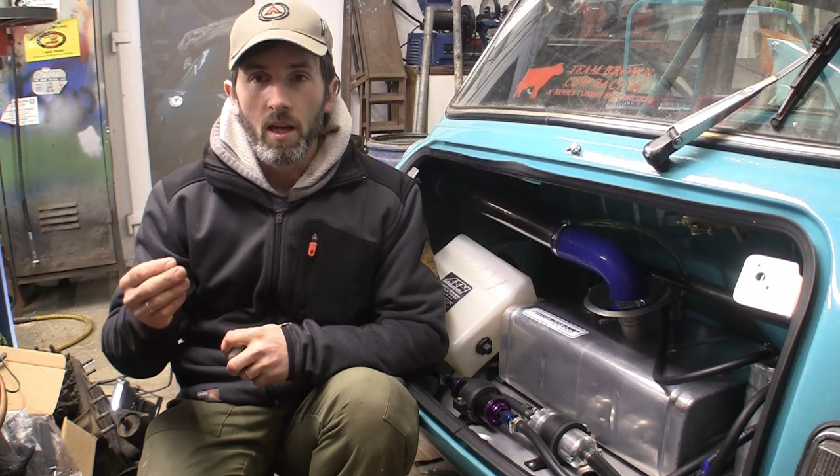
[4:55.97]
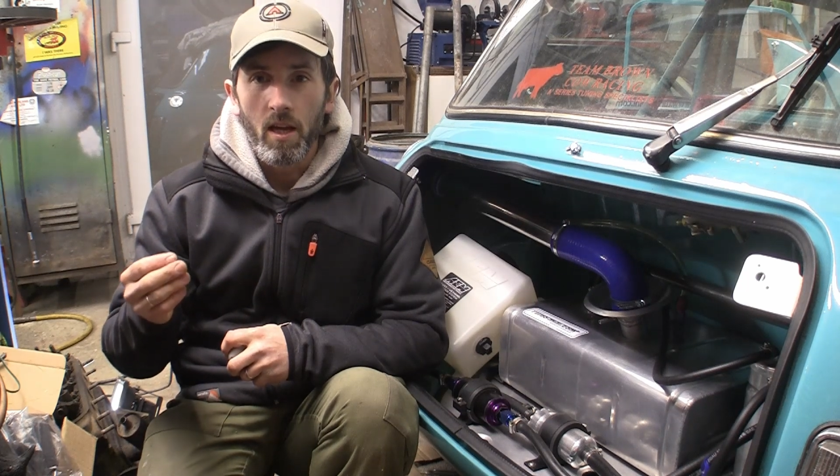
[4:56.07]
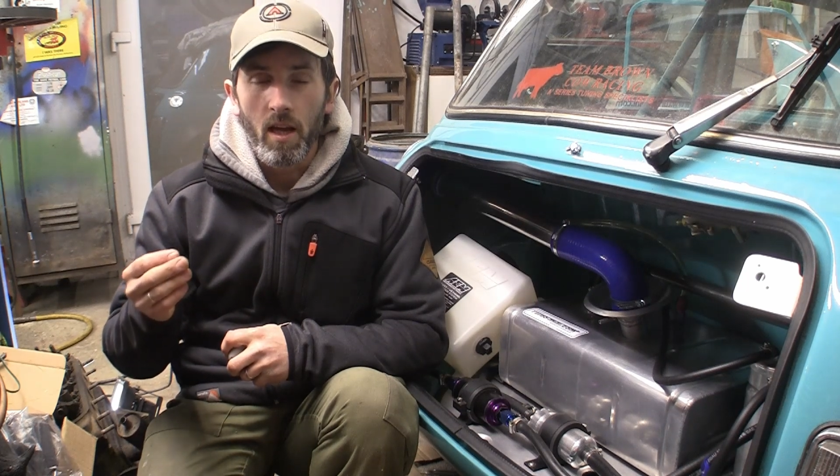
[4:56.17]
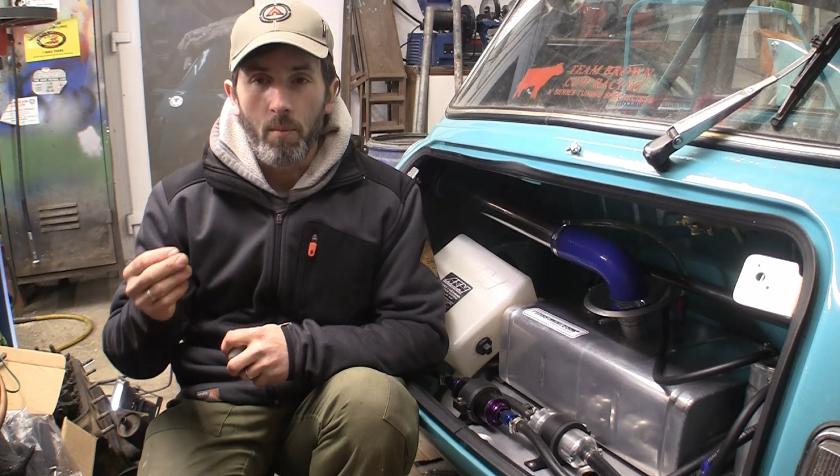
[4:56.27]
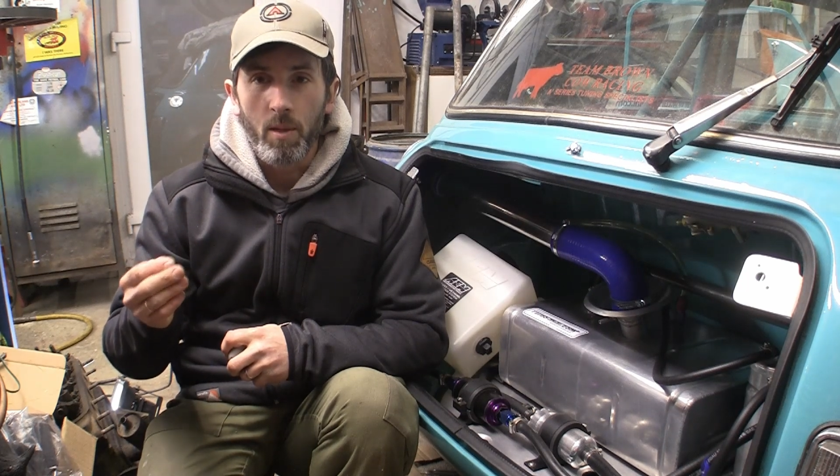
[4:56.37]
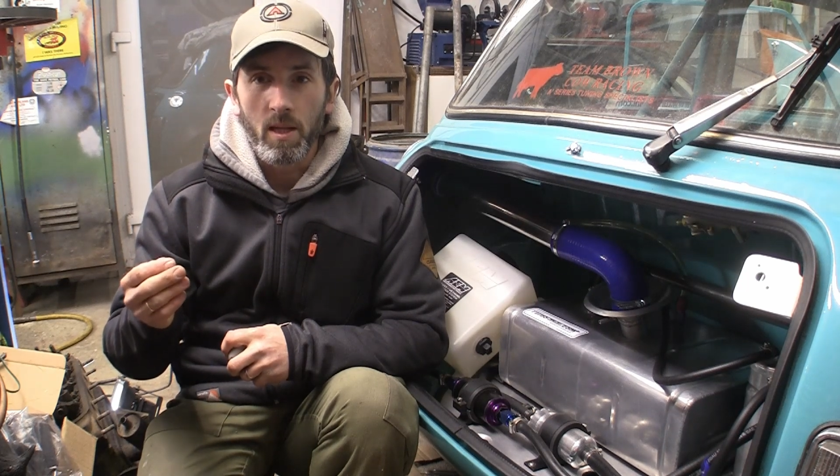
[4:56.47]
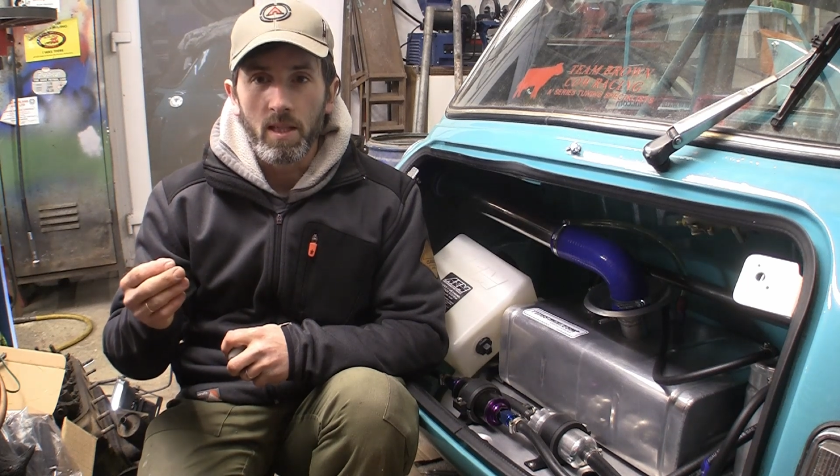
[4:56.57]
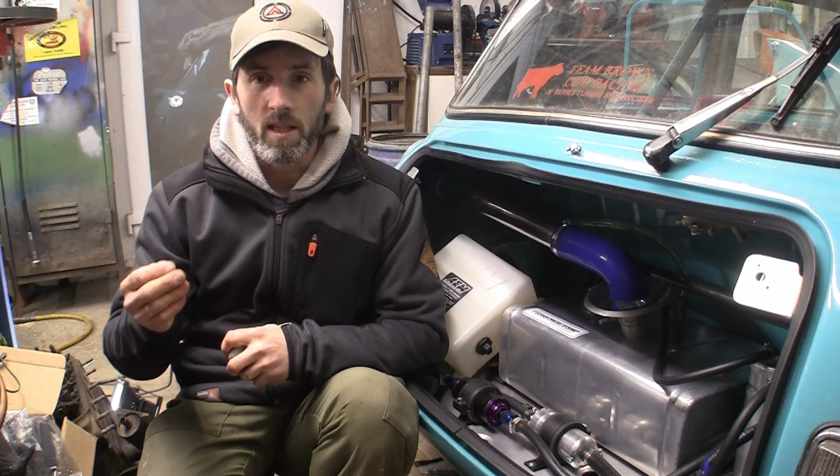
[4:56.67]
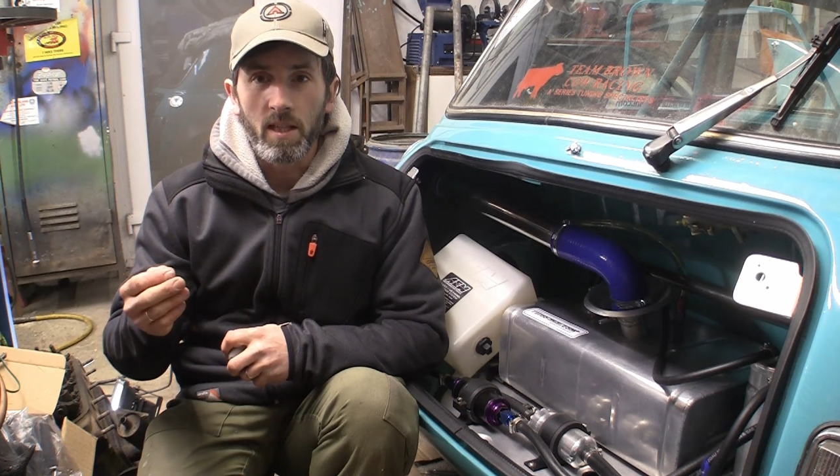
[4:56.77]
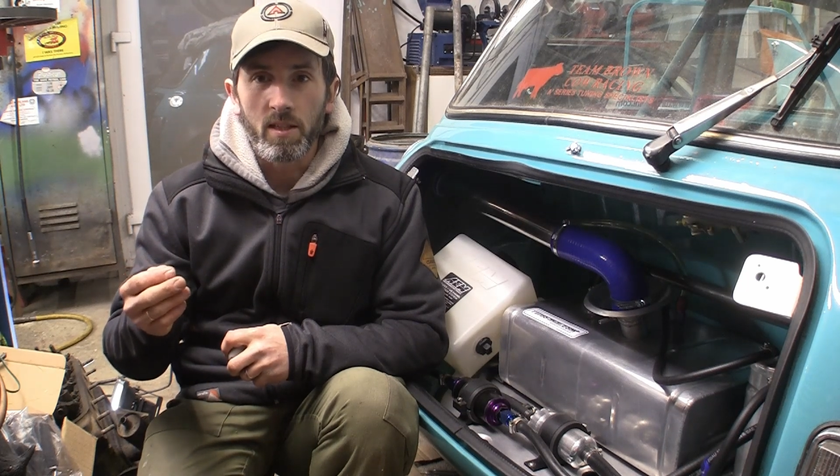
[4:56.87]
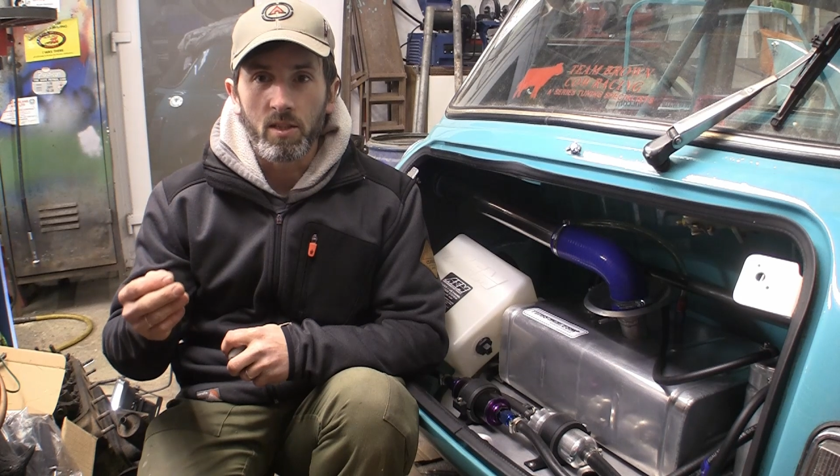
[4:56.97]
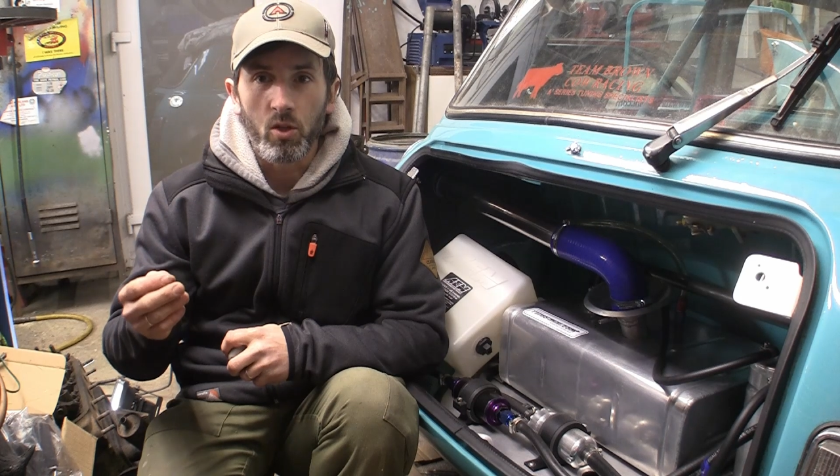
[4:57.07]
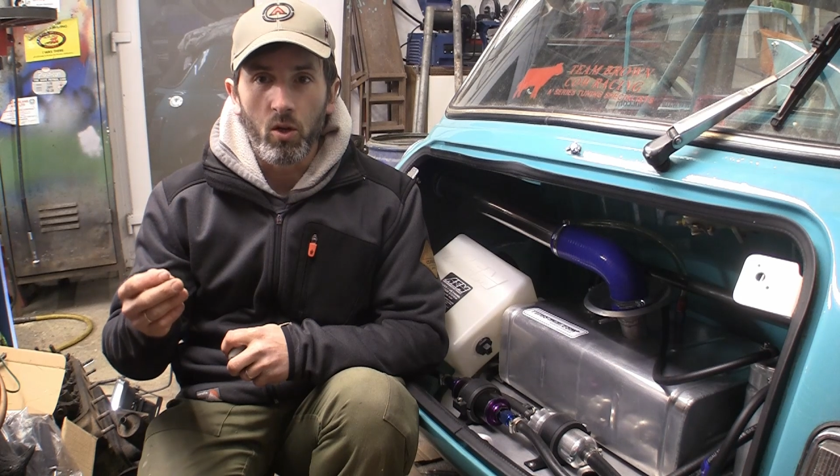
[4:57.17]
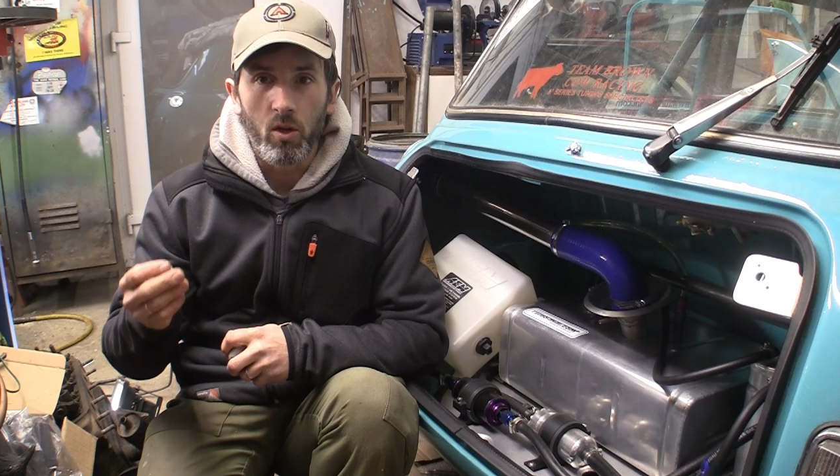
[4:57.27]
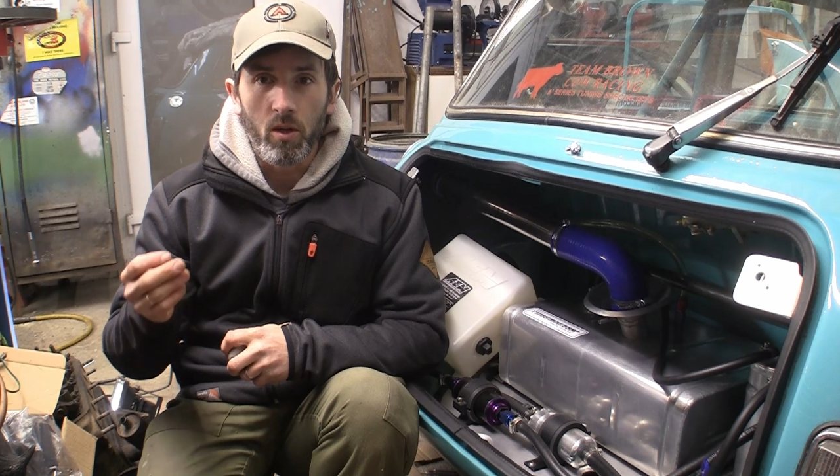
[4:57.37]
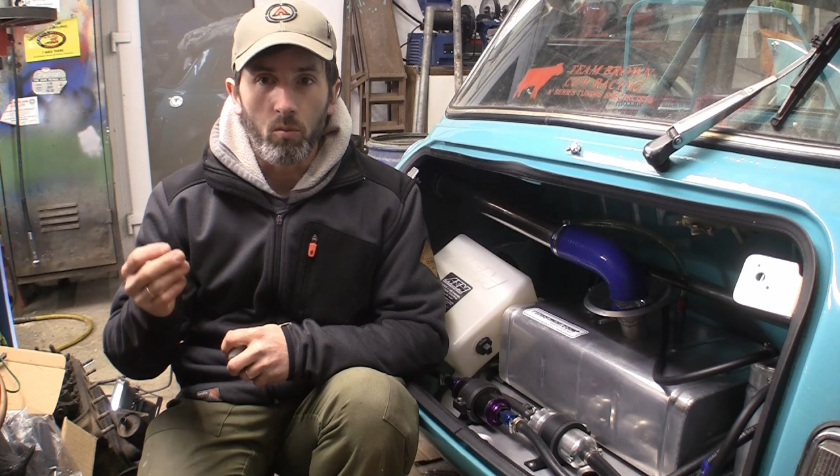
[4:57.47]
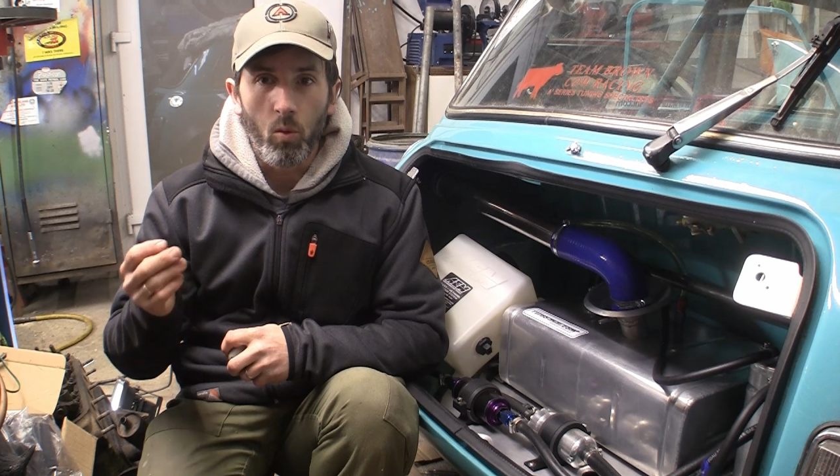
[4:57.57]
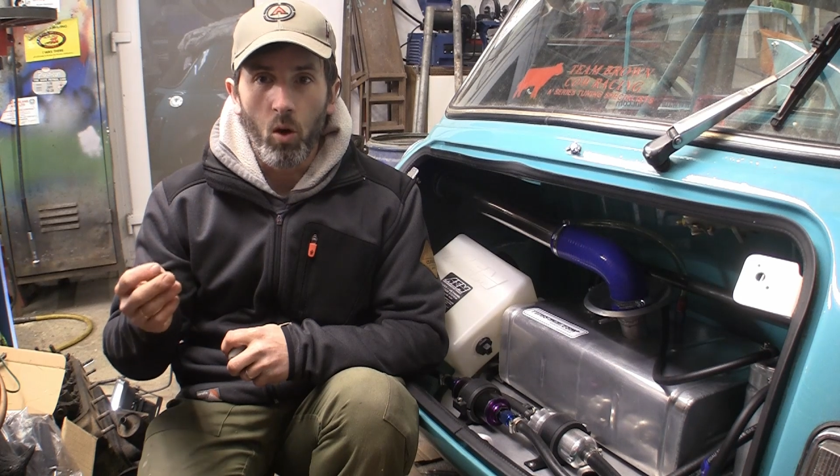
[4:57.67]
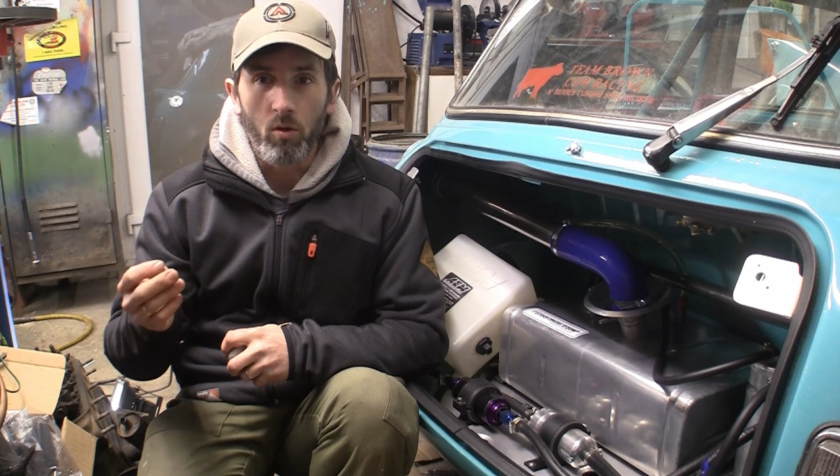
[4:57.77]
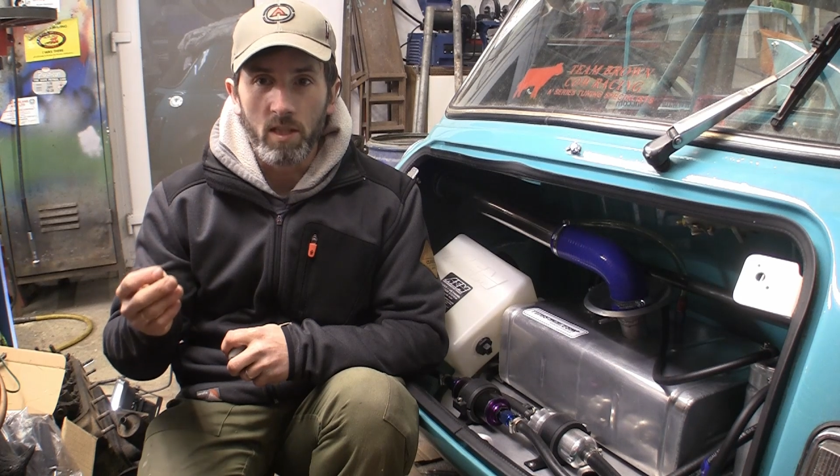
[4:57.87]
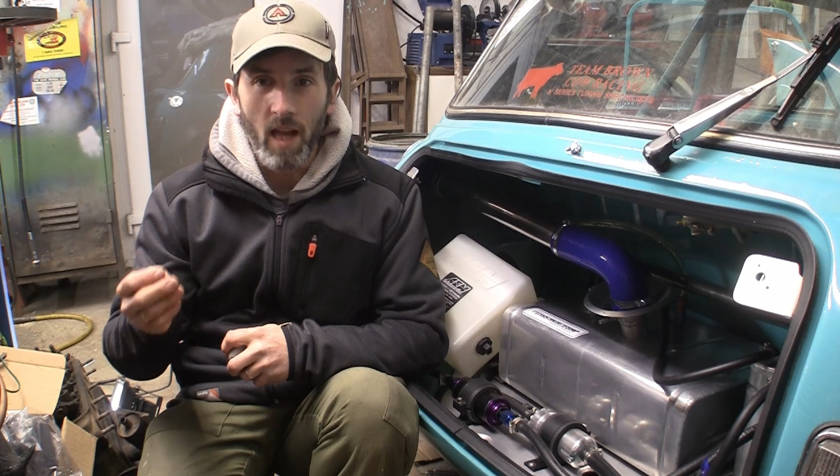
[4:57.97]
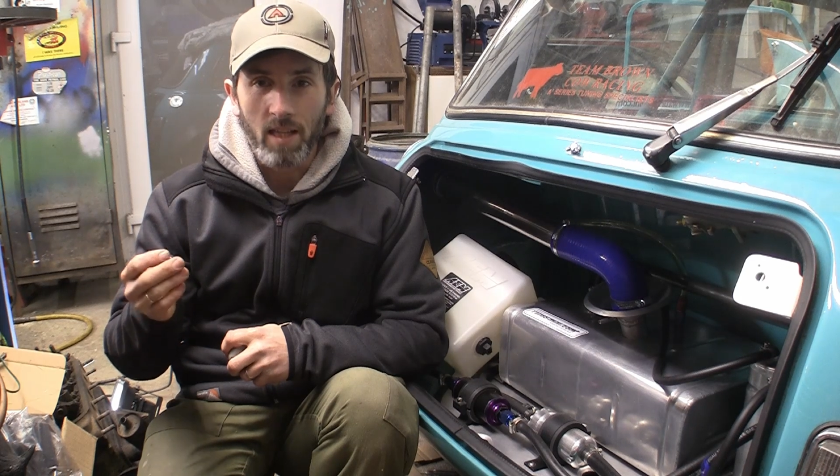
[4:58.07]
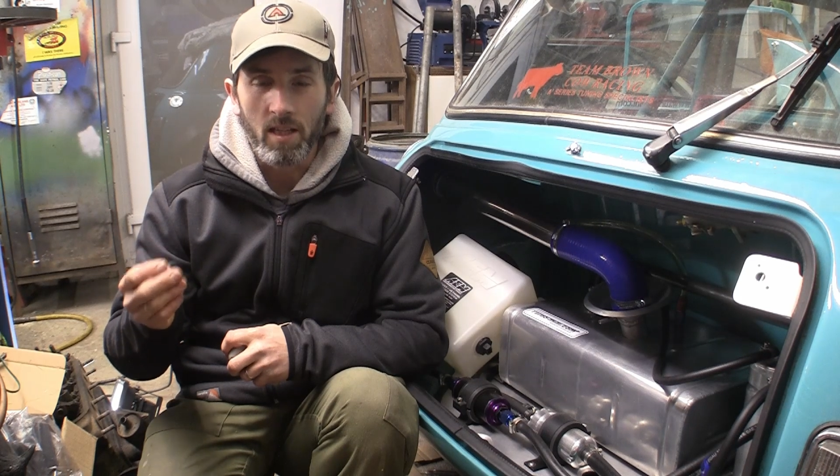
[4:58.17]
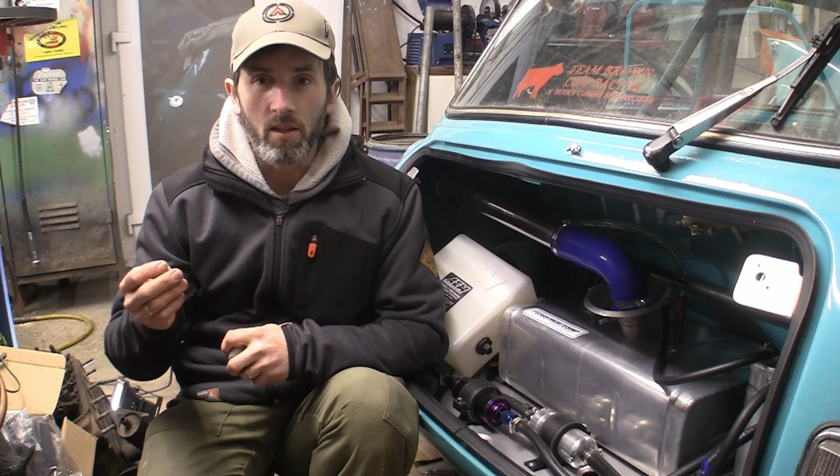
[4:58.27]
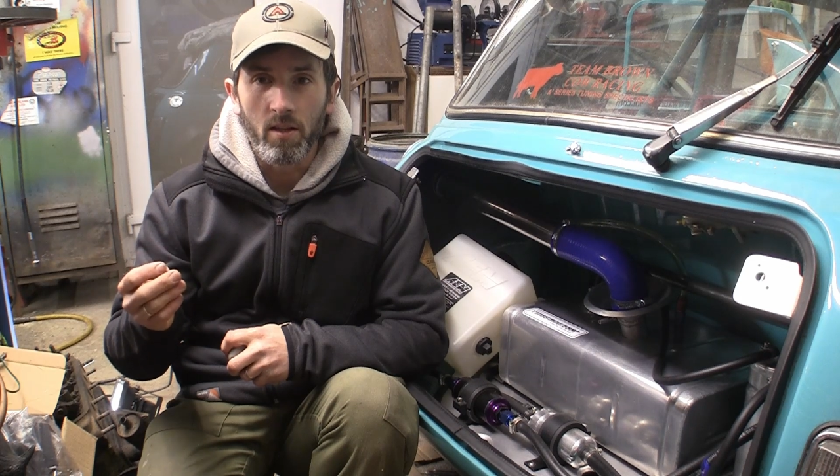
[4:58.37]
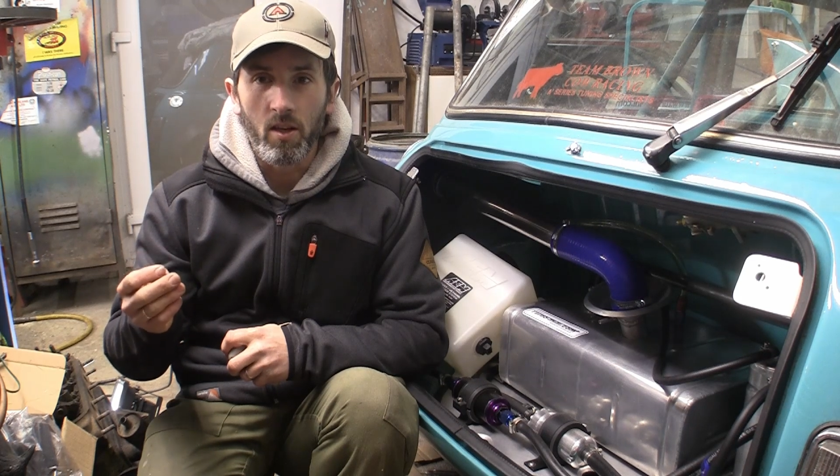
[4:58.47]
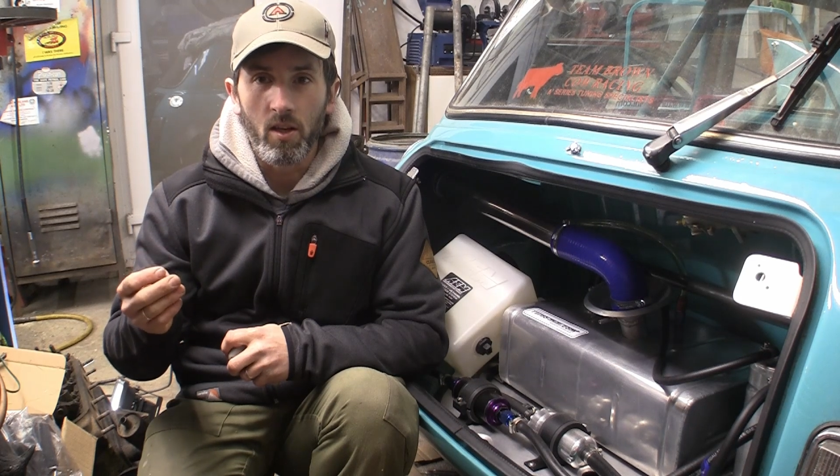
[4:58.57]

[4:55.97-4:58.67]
happening in the cylinders, so water is an excellent